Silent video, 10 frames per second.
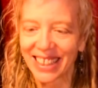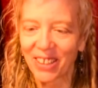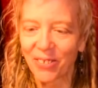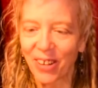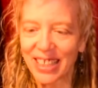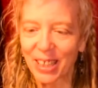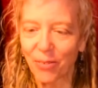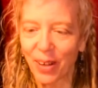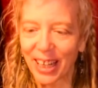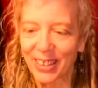was a
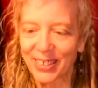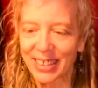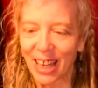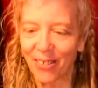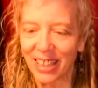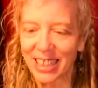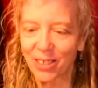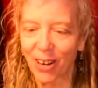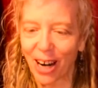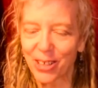week or so into
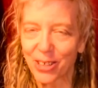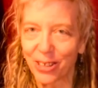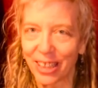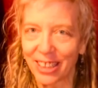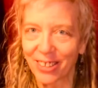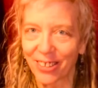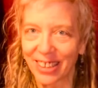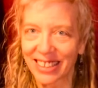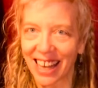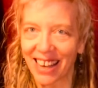our journey towards
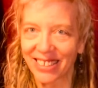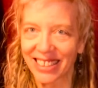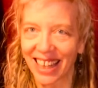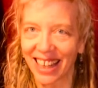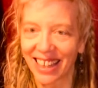Lhasa.